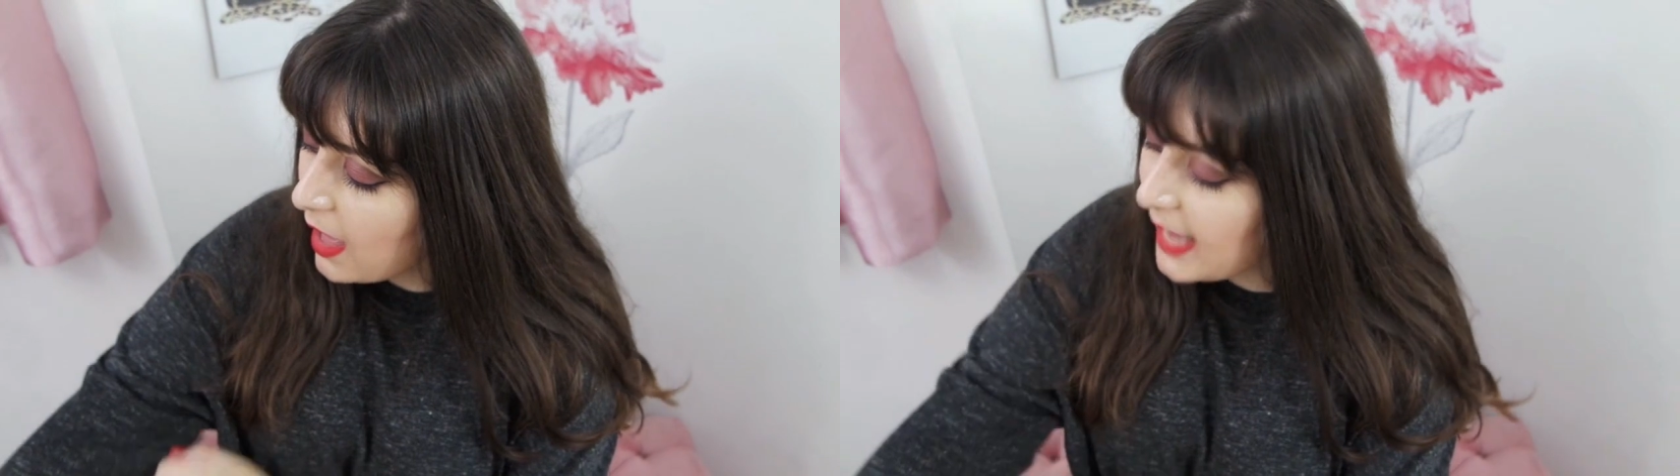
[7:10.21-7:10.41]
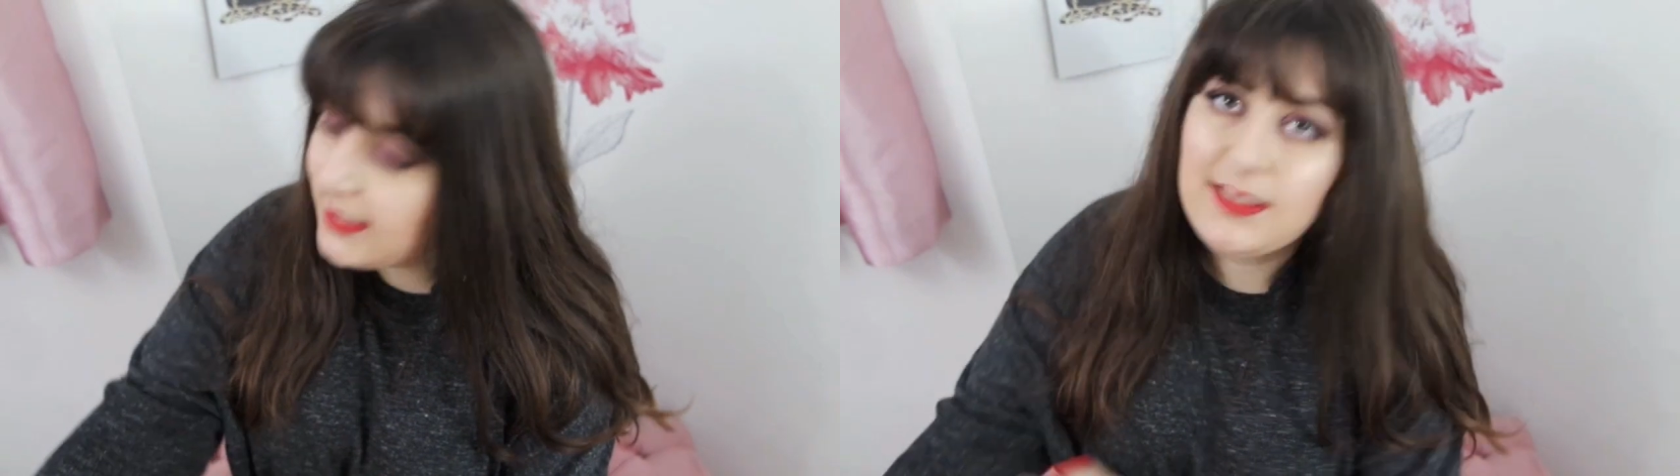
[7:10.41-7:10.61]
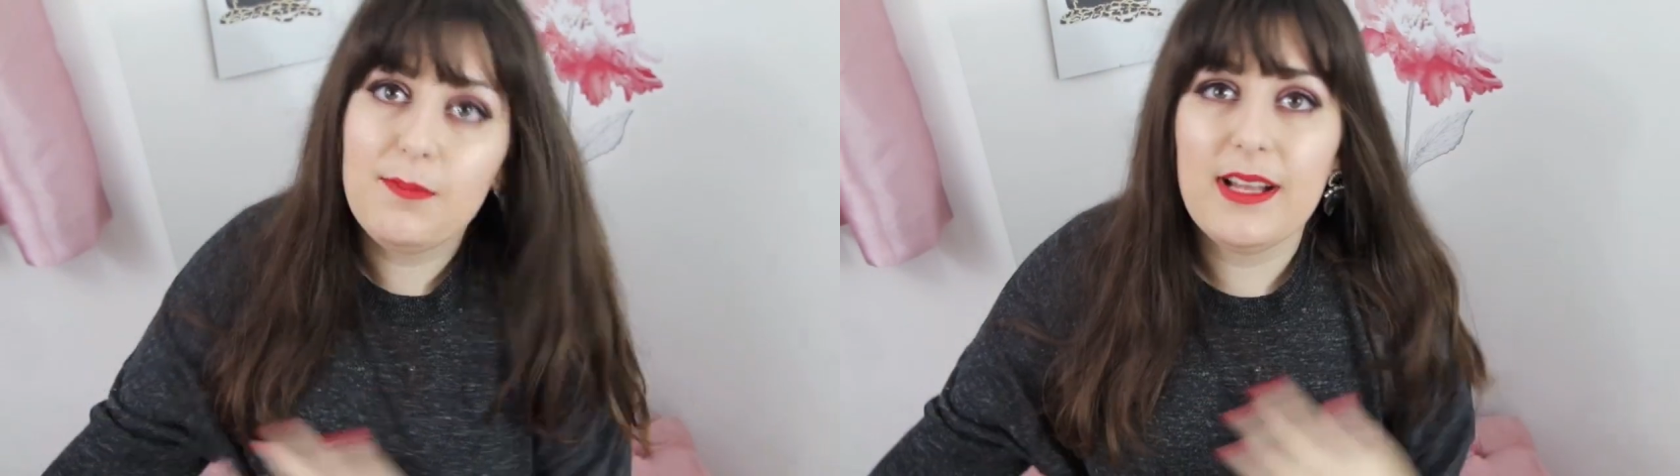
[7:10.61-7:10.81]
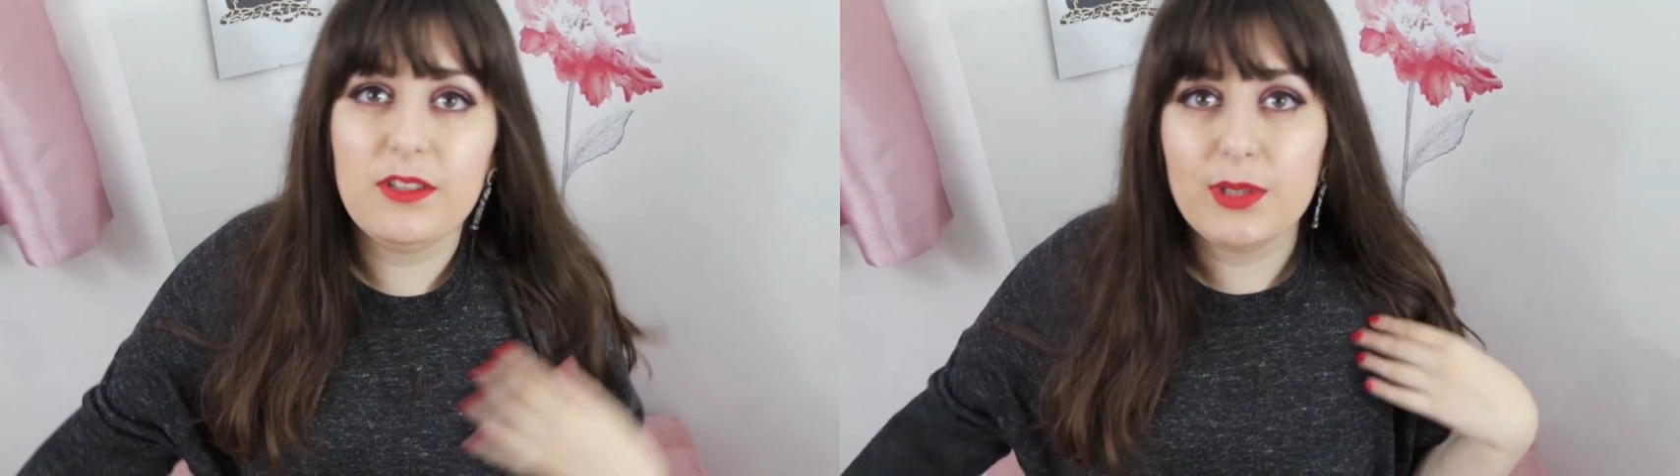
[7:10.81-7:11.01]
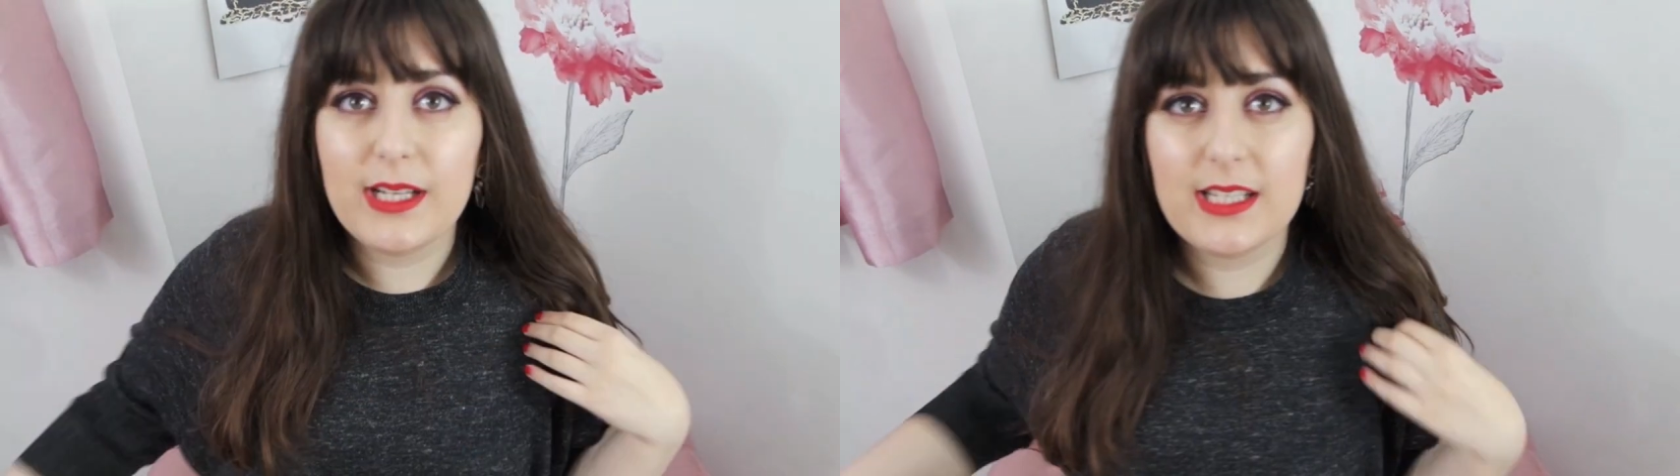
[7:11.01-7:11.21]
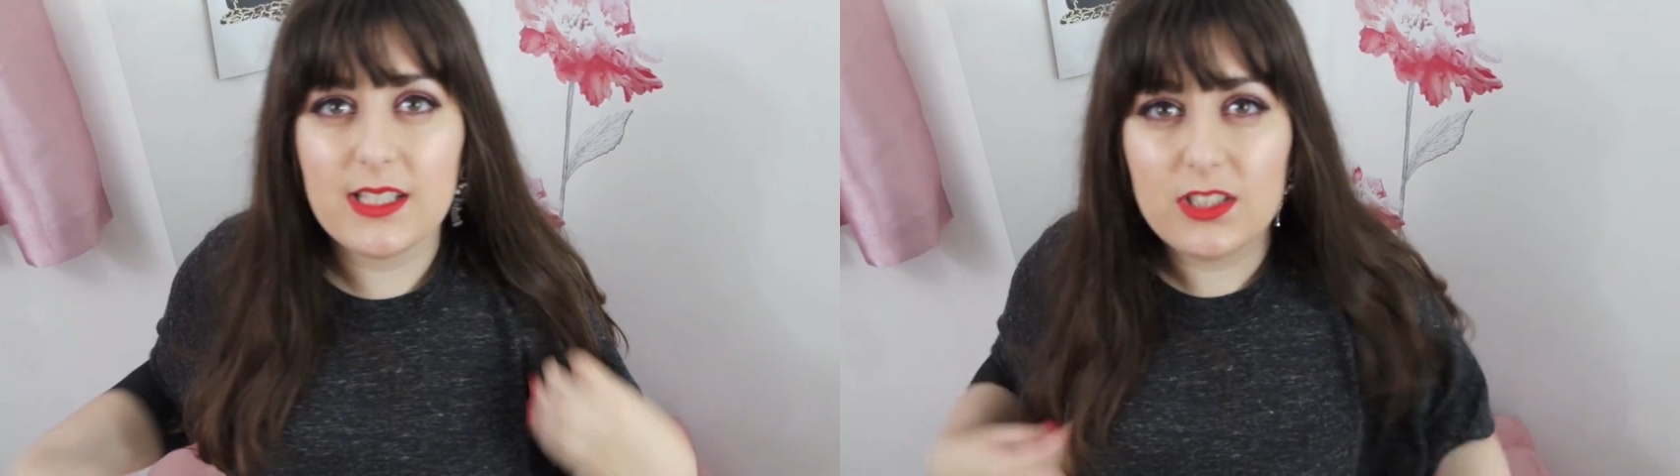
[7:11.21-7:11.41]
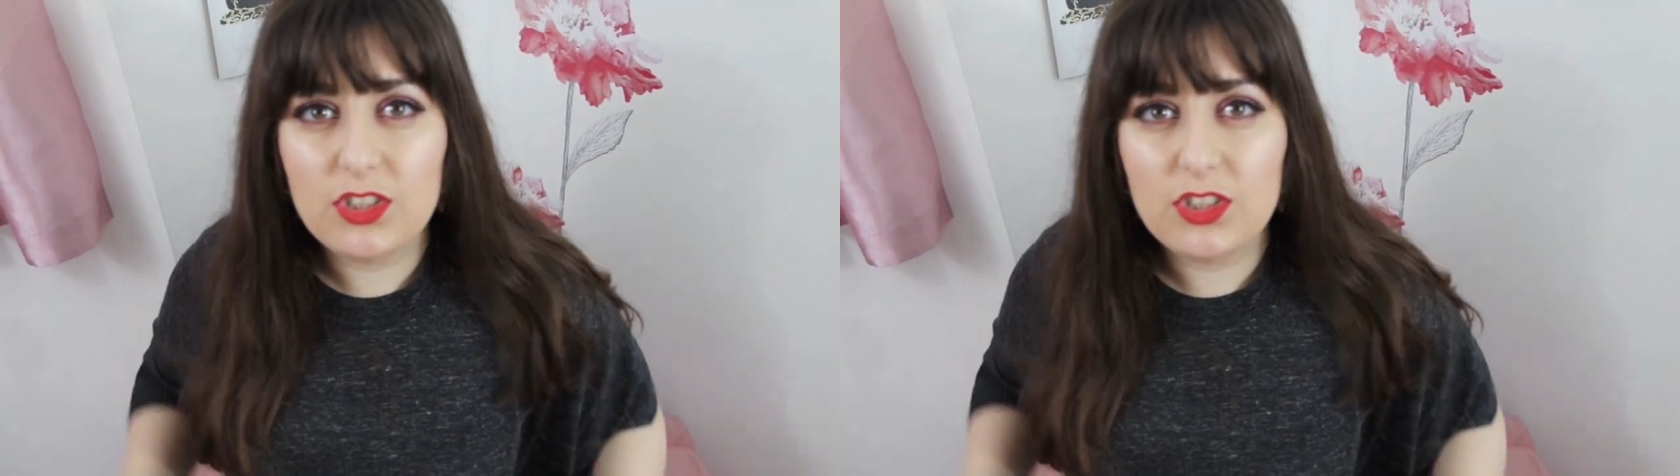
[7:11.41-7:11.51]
asymmetric